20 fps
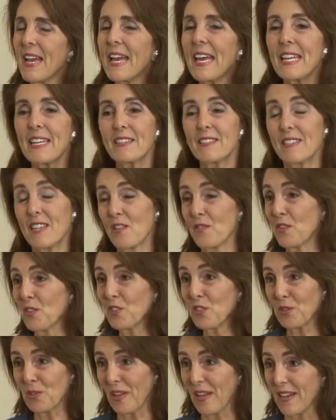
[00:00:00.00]
It is never
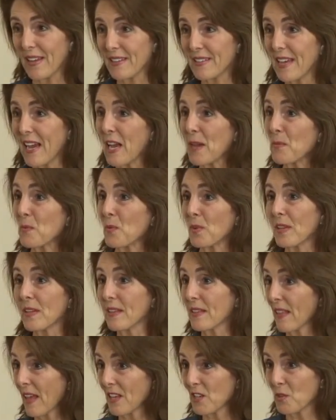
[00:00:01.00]
too late. I'm really
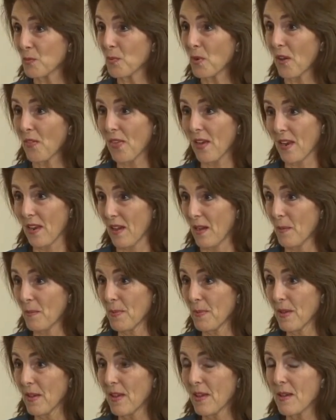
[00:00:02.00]
glad you brought that up,
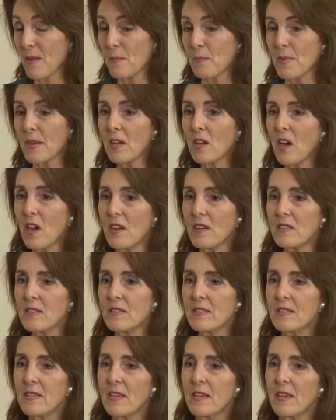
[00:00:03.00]

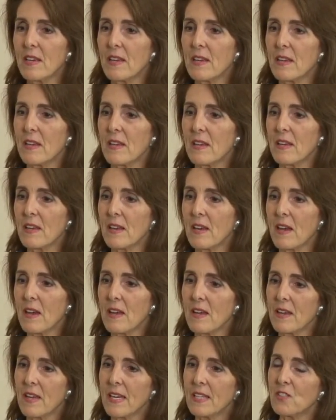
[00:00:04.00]
because
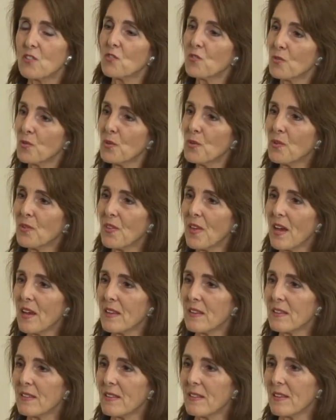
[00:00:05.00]
it's true
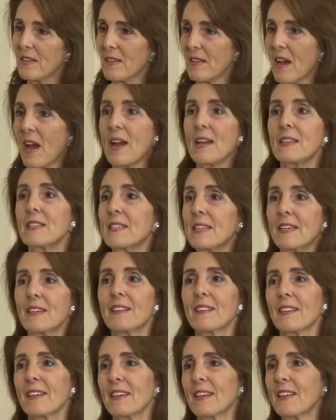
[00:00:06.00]
that
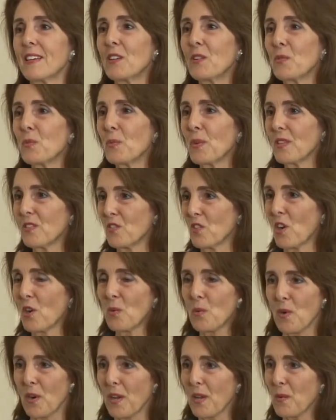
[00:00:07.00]
ideally we start
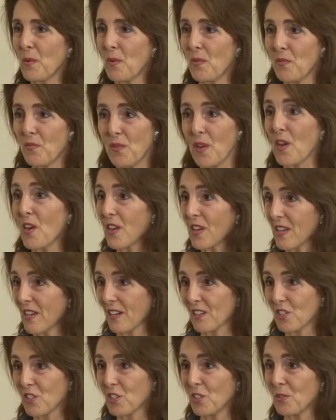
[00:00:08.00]
working with very
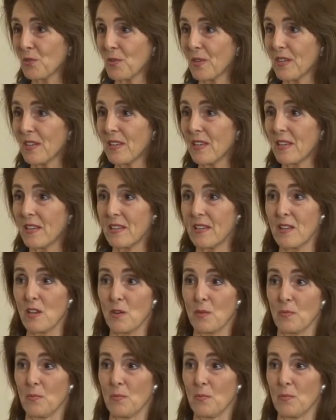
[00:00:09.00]
young children in